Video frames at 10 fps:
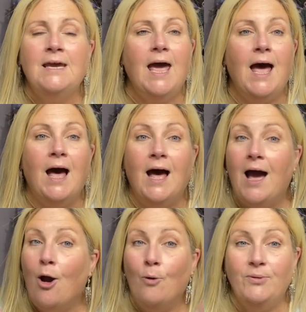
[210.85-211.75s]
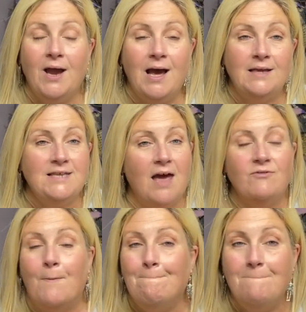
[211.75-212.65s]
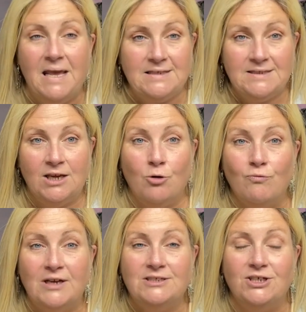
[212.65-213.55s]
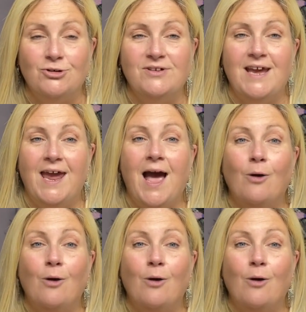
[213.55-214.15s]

Uh, I hope you guys have an amazing rest of your day.